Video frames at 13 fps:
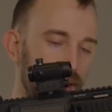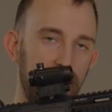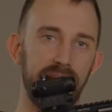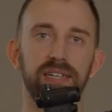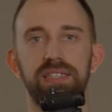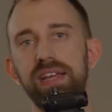
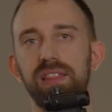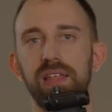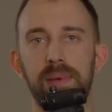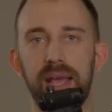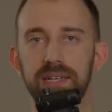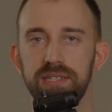I can take the
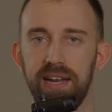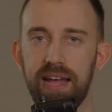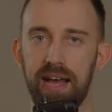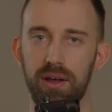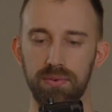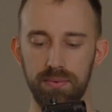magazine
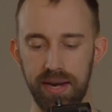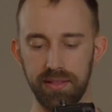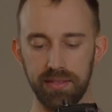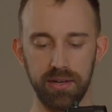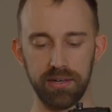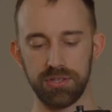out,
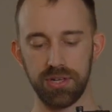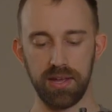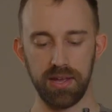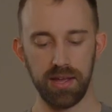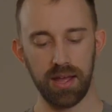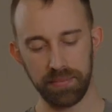right? I'm
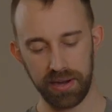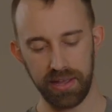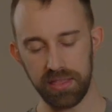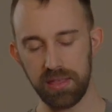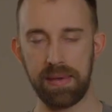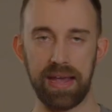gonna
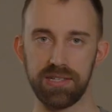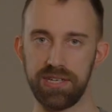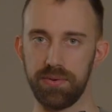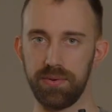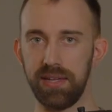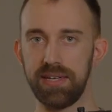hit the
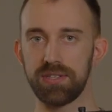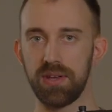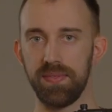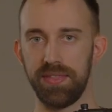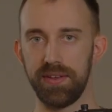magazine release.